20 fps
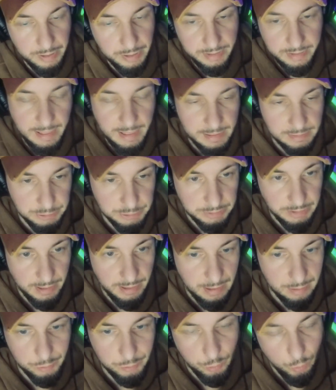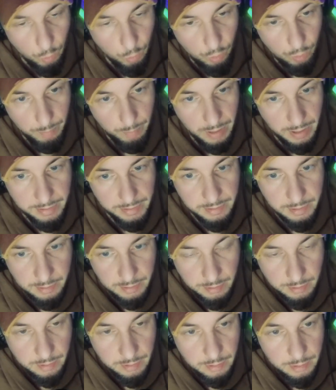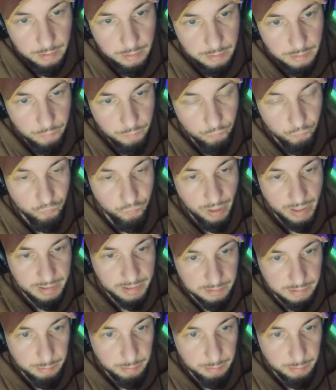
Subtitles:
again, shout out to all my regular